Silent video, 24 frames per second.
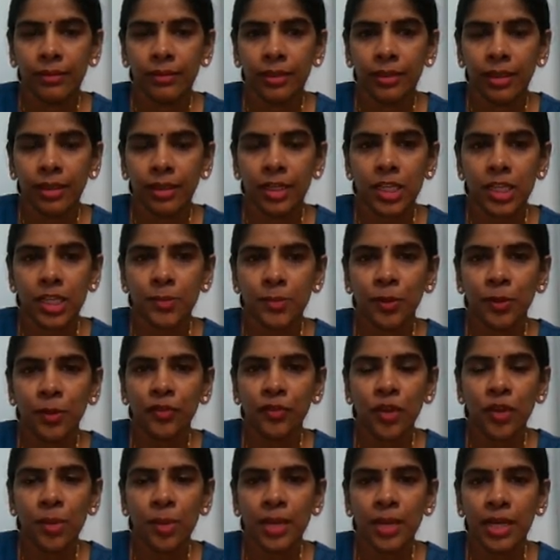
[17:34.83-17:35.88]
Let us
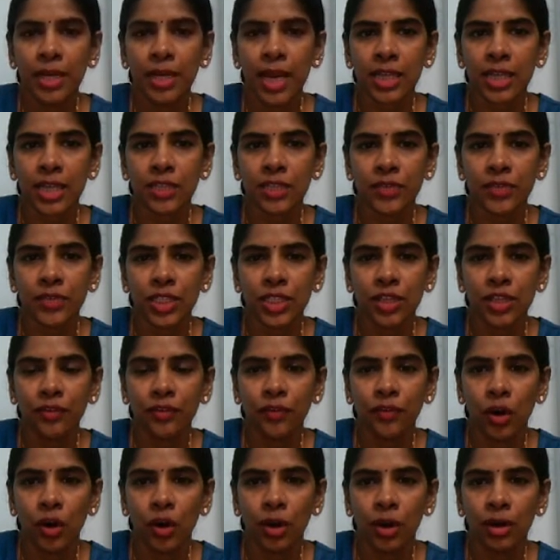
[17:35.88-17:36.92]
perform an activity
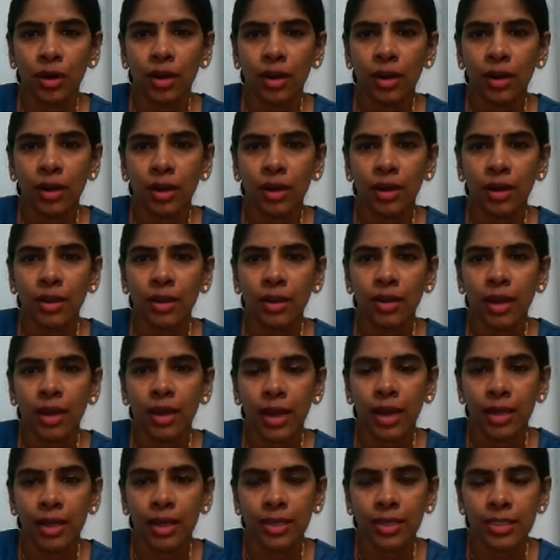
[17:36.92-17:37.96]
for
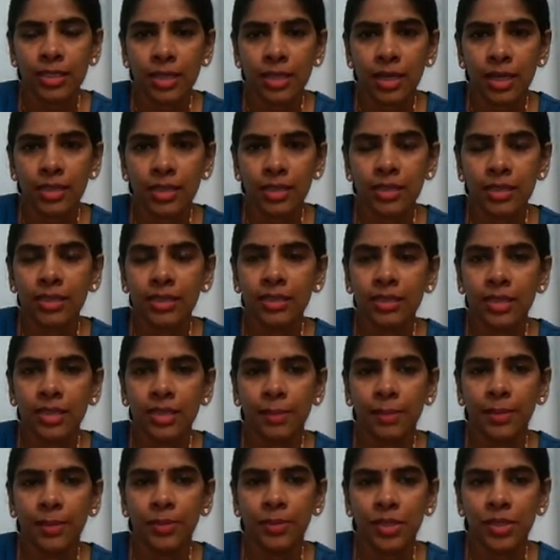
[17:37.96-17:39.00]
understanding
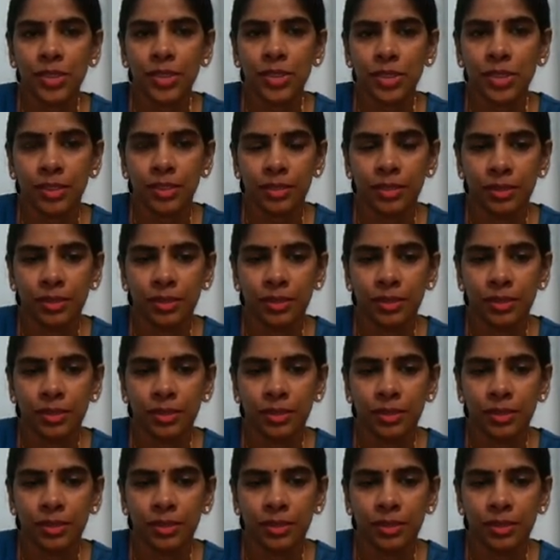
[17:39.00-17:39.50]
sublimation.